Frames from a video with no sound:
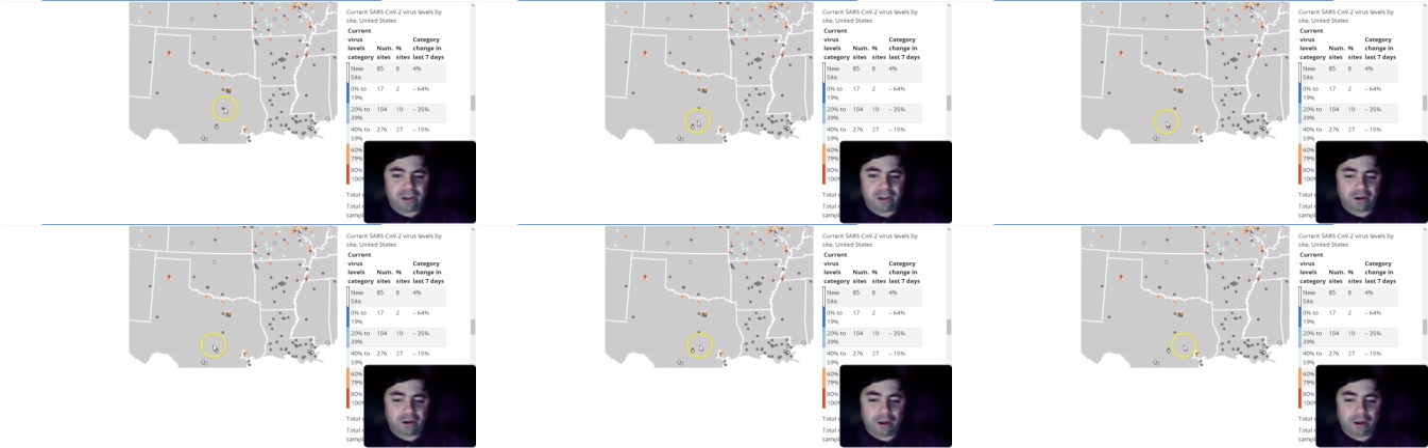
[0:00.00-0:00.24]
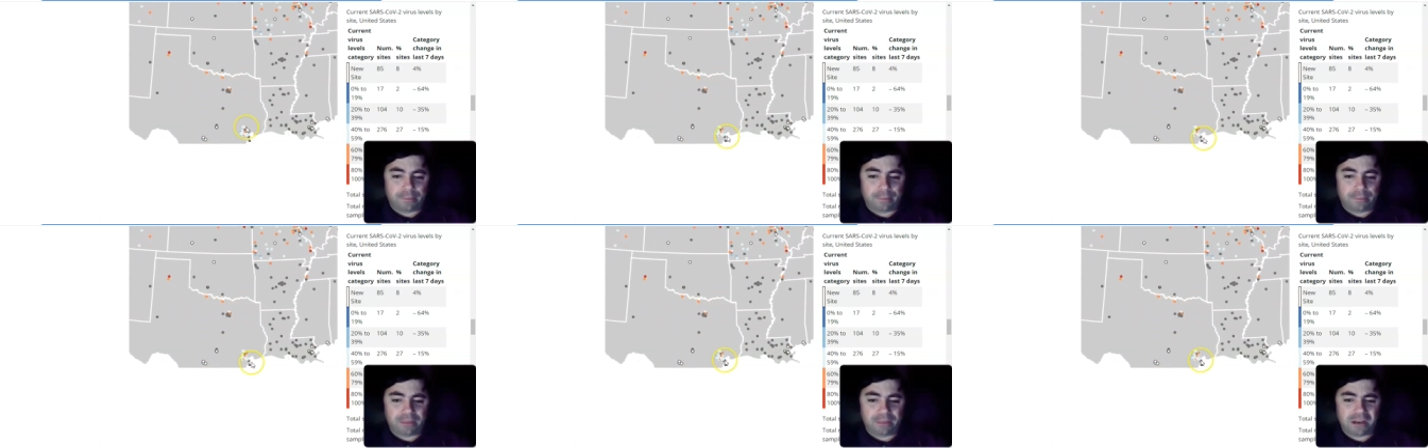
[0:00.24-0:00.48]
are
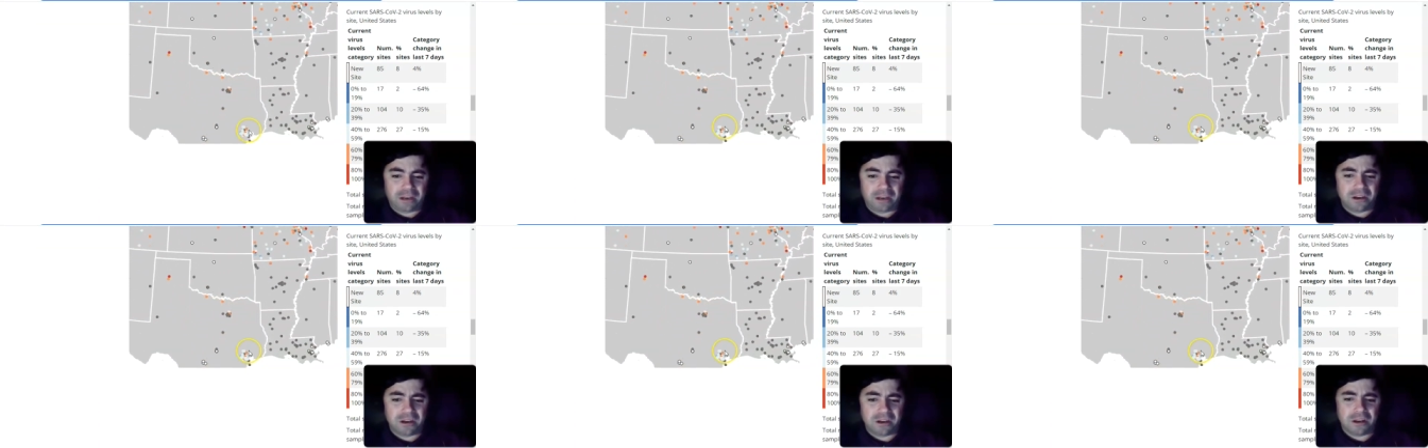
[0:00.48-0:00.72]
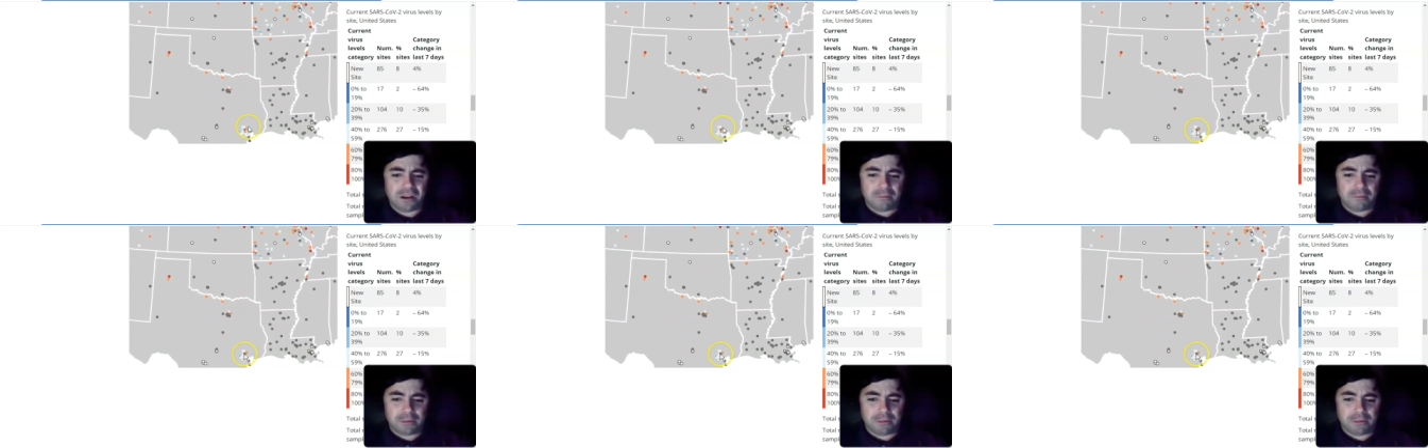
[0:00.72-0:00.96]
not updating,
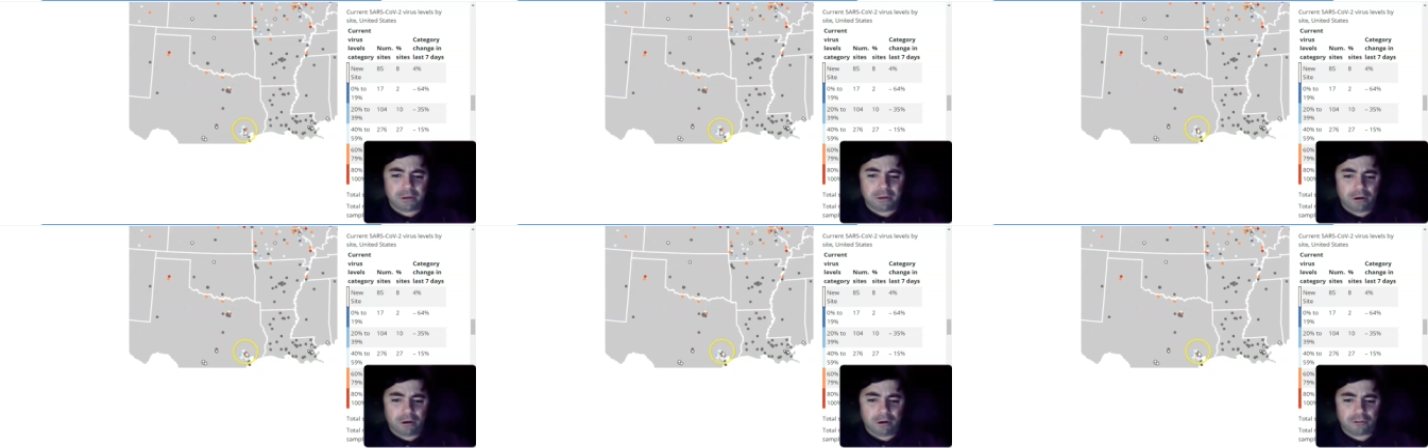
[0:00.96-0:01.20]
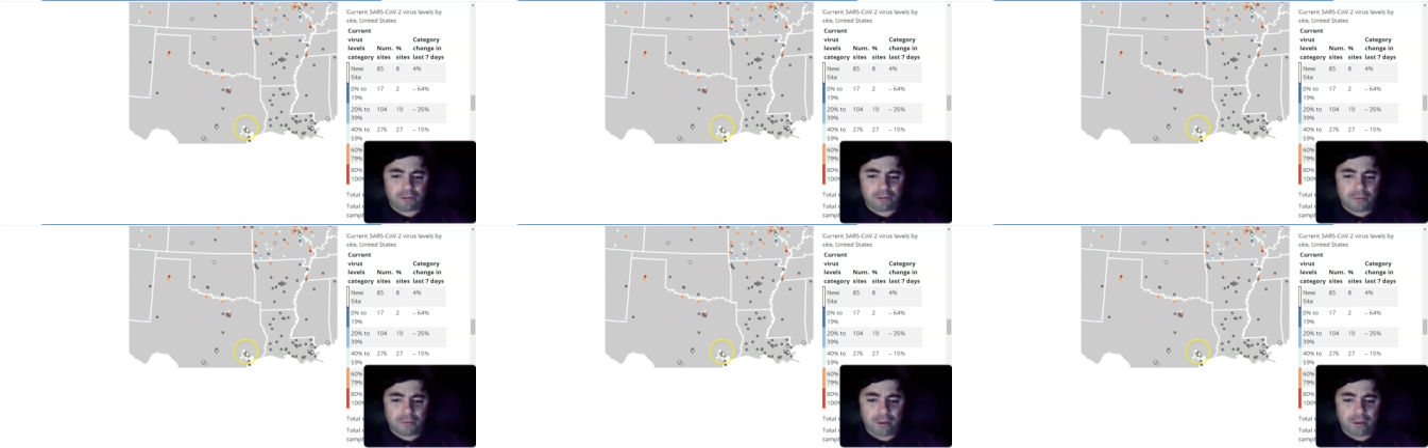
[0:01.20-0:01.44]
but there
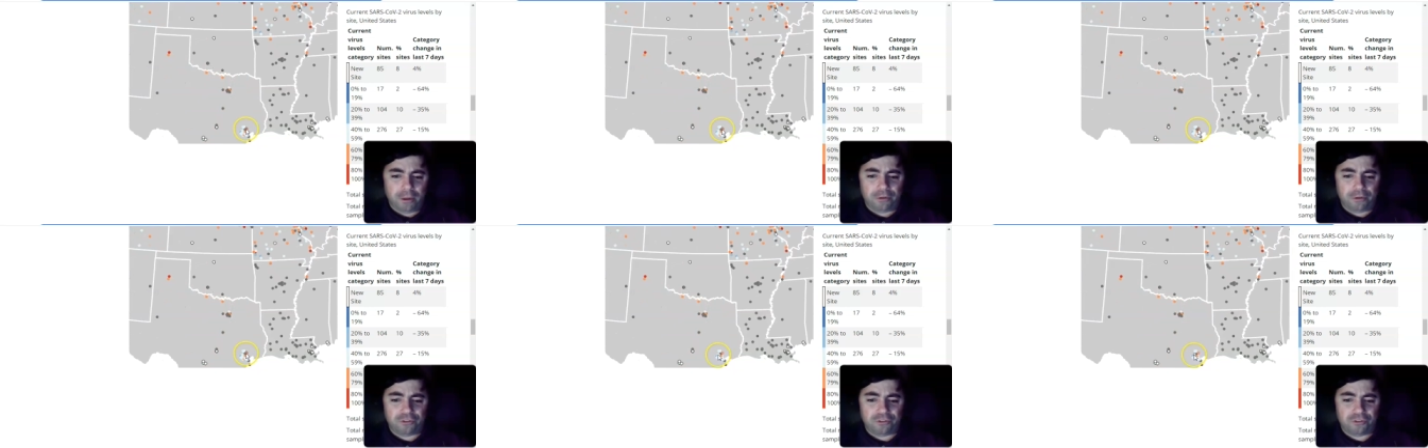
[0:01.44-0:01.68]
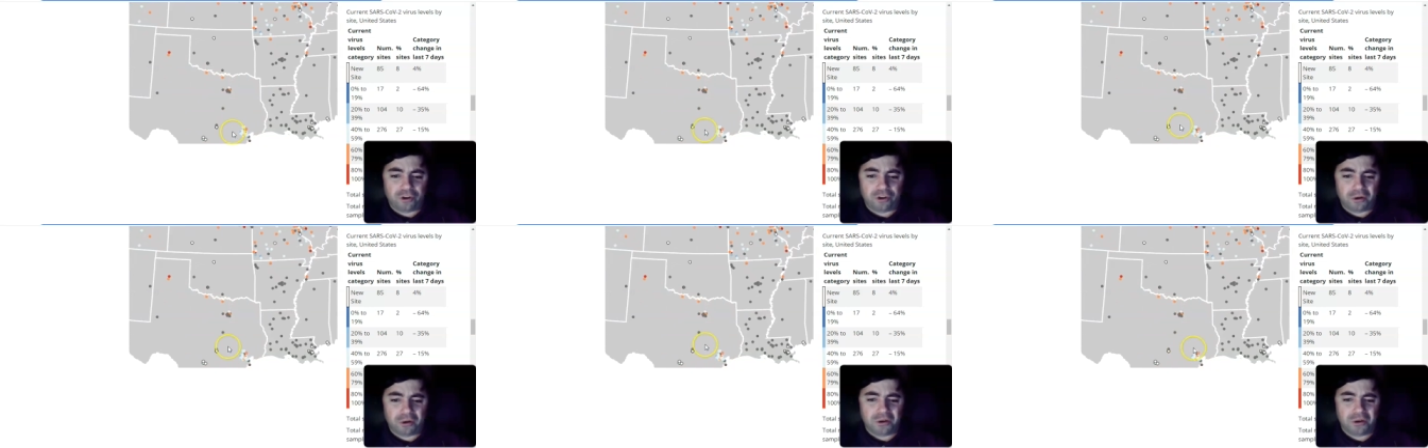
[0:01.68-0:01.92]
are some others
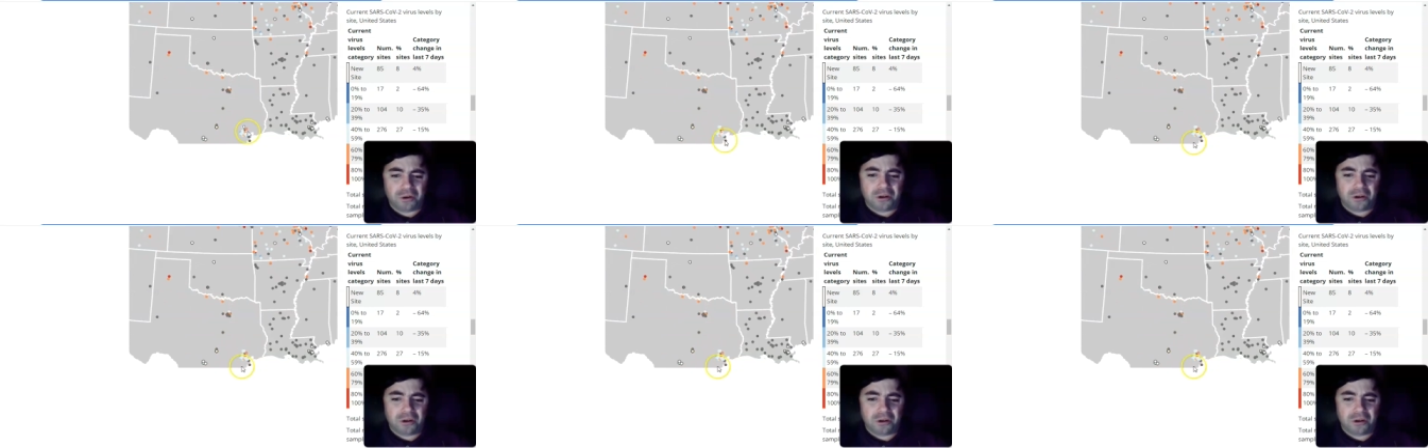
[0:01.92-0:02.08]
here